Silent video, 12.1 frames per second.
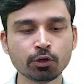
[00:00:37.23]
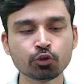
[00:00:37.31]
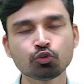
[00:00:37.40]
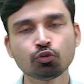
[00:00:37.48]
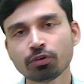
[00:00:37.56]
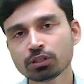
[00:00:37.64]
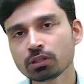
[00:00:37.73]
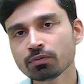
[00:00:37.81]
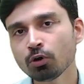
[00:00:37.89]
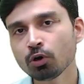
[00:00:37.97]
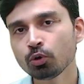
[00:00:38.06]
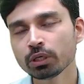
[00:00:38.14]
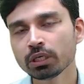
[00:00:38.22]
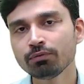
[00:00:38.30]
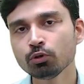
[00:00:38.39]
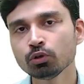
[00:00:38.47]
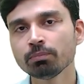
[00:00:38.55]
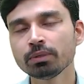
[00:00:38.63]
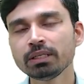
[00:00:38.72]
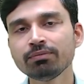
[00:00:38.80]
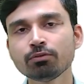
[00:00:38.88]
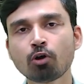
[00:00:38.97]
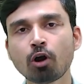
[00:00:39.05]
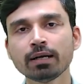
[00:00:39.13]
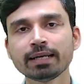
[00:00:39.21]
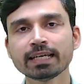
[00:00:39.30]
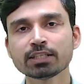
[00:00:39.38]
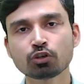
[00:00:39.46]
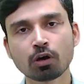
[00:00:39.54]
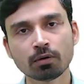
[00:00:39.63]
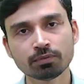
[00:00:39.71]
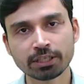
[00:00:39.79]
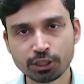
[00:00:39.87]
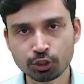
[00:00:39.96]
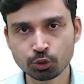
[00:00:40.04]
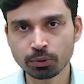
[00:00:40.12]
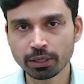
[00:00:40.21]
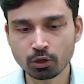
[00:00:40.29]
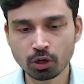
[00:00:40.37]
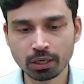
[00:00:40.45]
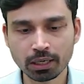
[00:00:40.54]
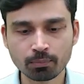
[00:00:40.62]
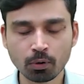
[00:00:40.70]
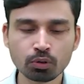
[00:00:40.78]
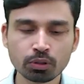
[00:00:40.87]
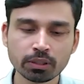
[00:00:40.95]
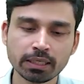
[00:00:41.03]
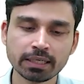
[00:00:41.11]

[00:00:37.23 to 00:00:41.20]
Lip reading: So first of all, to give you the brief context of the issue we are talking about,